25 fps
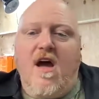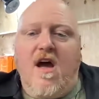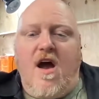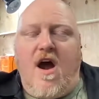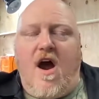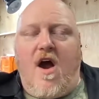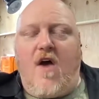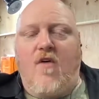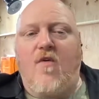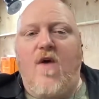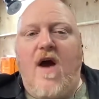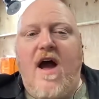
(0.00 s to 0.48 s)

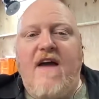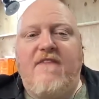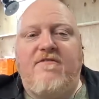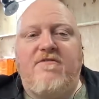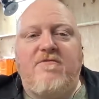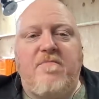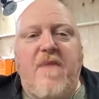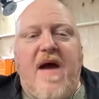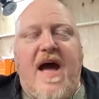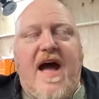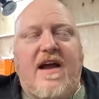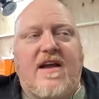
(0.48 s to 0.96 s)

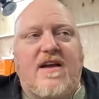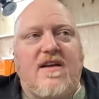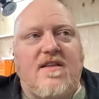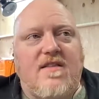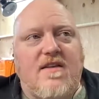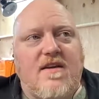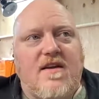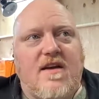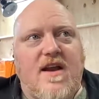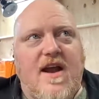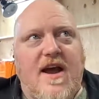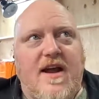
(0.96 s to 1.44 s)
arrived back in
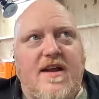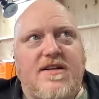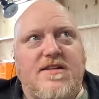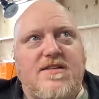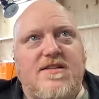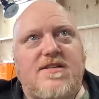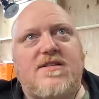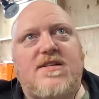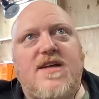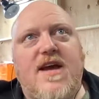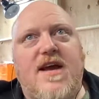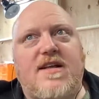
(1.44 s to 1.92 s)
the United
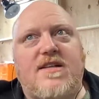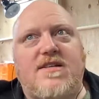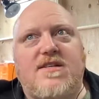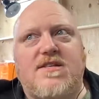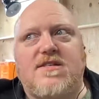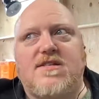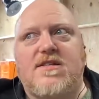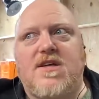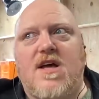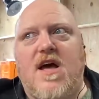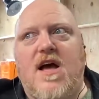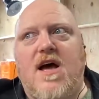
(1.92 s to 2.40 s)

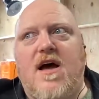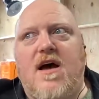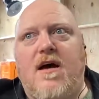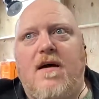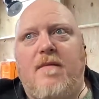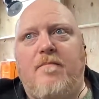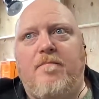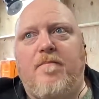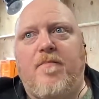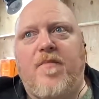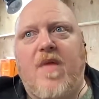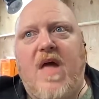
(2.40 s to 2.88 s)
States,
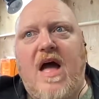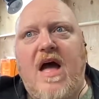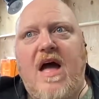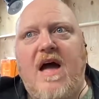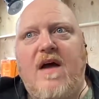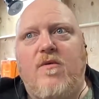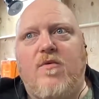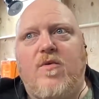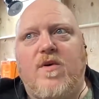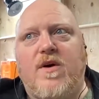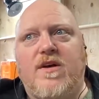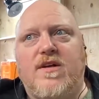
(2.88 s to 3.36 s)

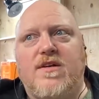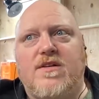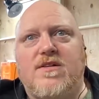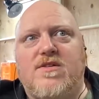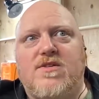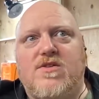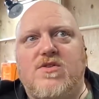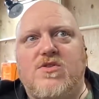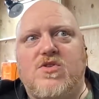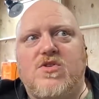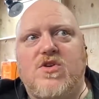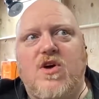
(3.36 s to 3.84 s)
I
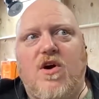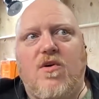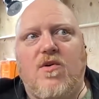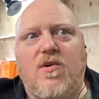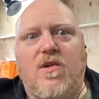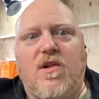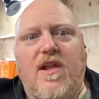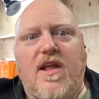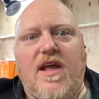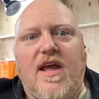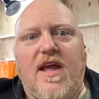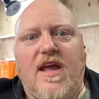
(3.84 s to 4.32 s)
was
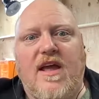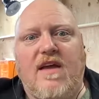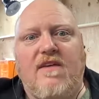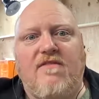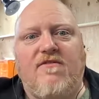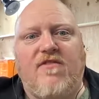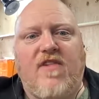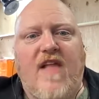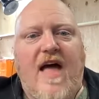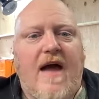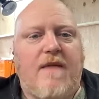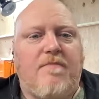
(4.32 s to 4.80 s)
totally
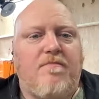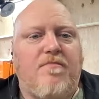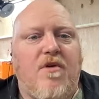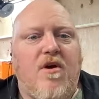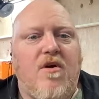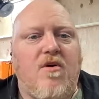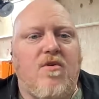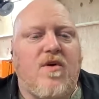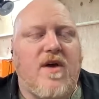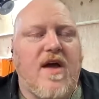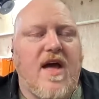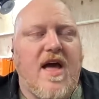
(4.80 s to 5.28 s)
flat
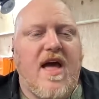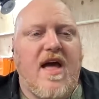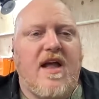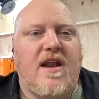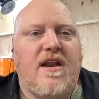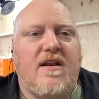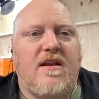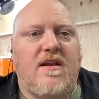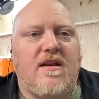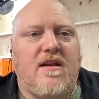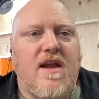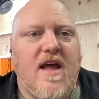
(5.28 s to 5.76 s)
broke
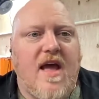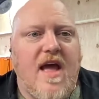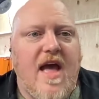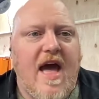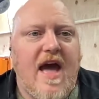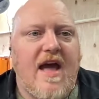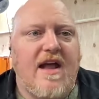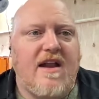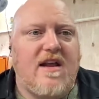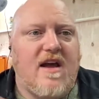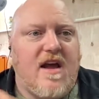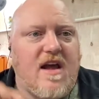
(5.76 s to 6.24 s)
and
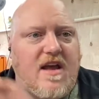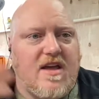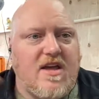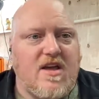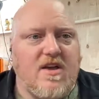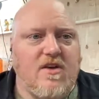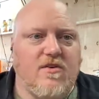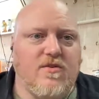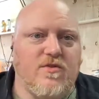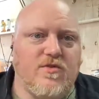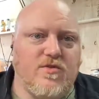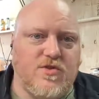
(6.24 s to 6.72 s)
had a
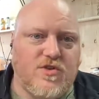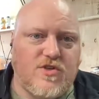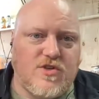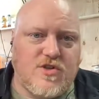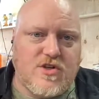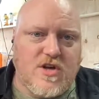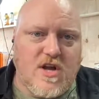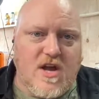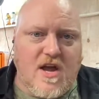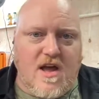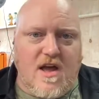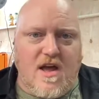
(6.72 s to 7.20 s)
huge